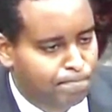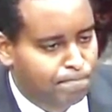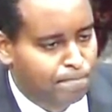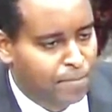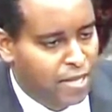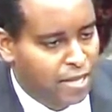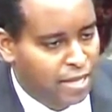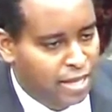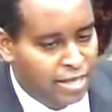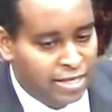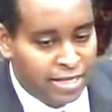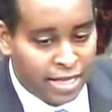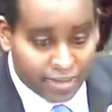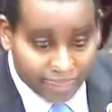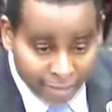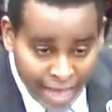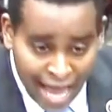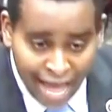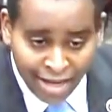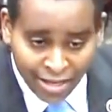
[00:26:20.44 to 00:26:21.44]
And yet
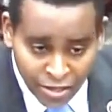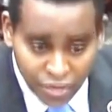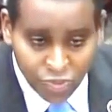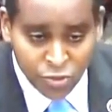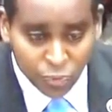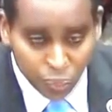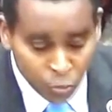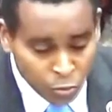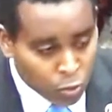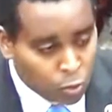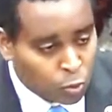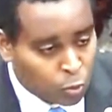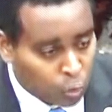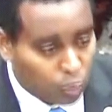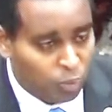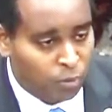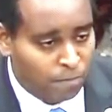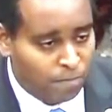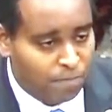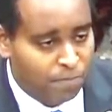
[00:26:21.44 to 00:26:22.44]
that is the
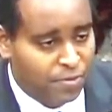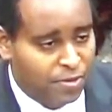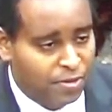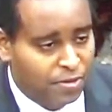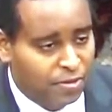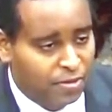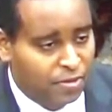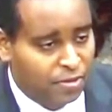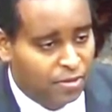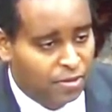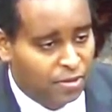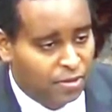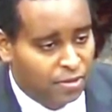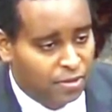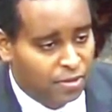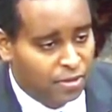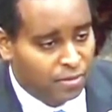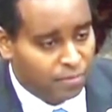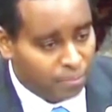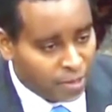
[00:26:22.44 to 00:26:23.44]
rule
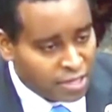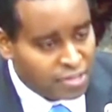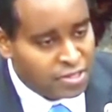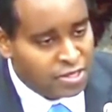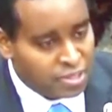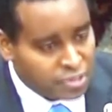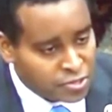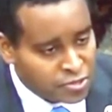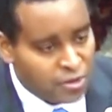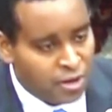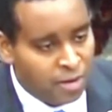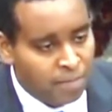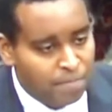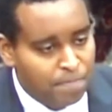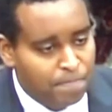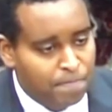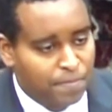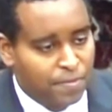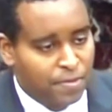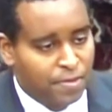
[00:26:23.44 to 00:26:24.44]
that President Trump
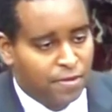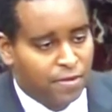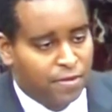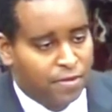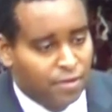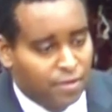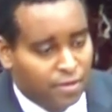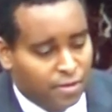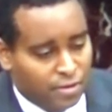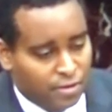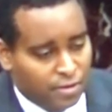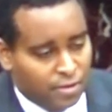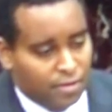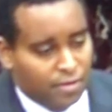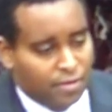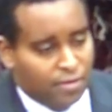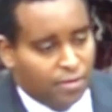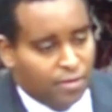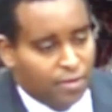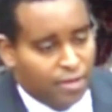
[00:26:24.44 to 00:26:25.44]

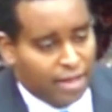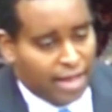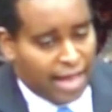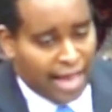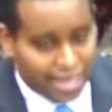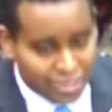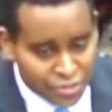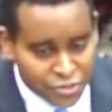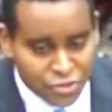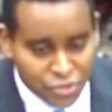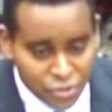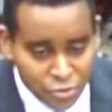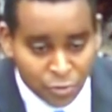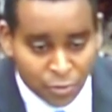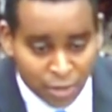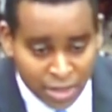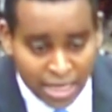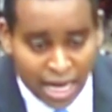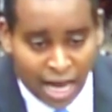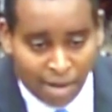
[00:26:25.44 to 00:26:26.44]
asks you to
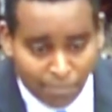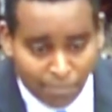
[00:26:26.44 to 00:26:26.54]
adopt.